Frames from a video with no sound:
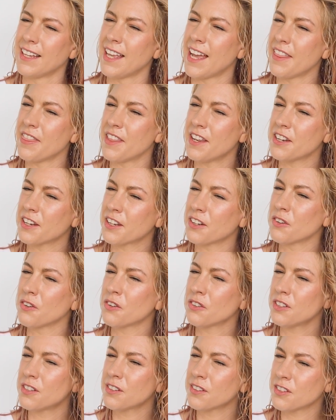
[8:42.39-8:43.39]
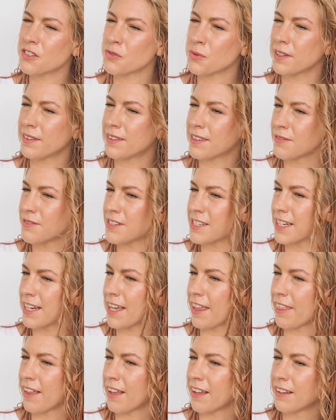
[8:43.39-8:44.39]
And then you can also just twist them
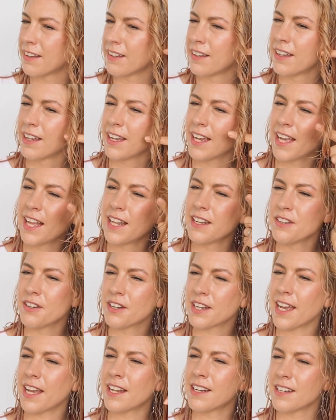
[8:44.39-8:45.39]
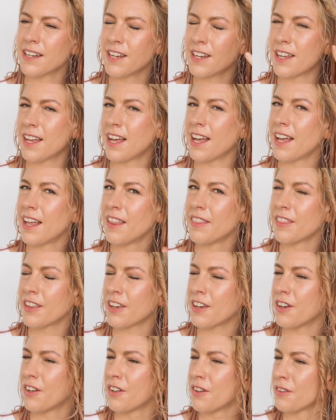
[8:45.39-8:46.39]
together and you get the
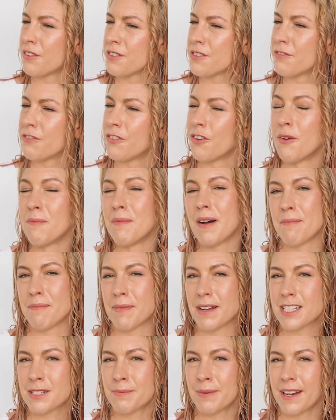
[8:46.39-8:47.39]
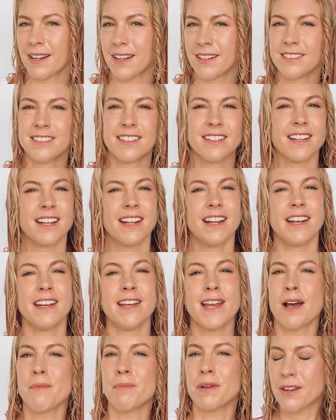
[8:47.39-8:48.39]
curls to form much better.
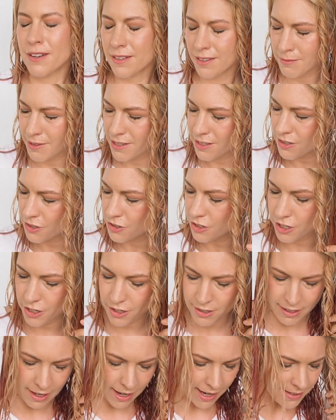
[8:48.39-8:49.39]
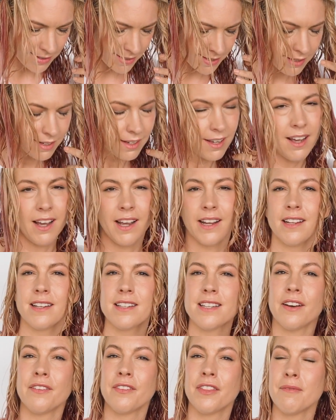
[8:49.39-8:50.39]
Now, because I'm under studio lights, I can
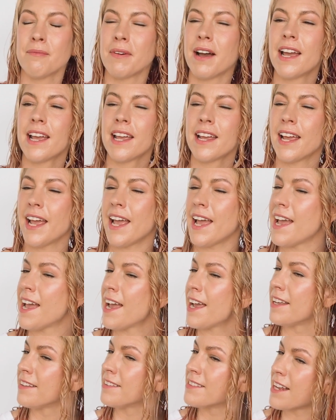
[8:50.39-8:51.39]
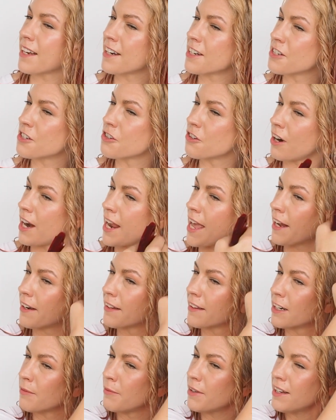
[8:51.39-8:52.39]
tell that my hair is starting to dry out a
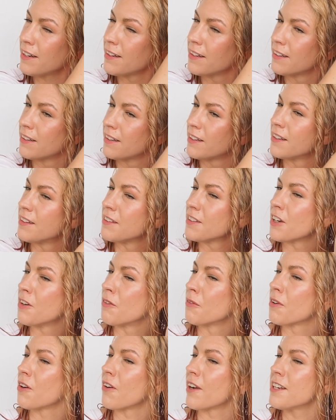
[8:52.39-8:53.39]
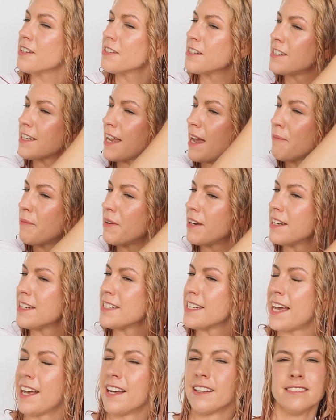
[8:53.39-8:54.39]
little bit. So I'm going to dampen it
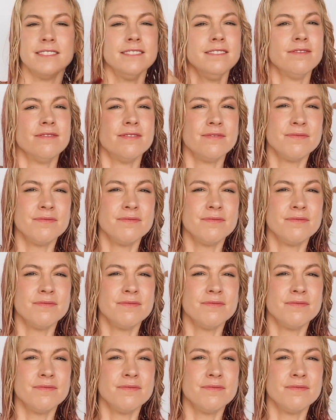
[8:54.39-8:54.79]
down.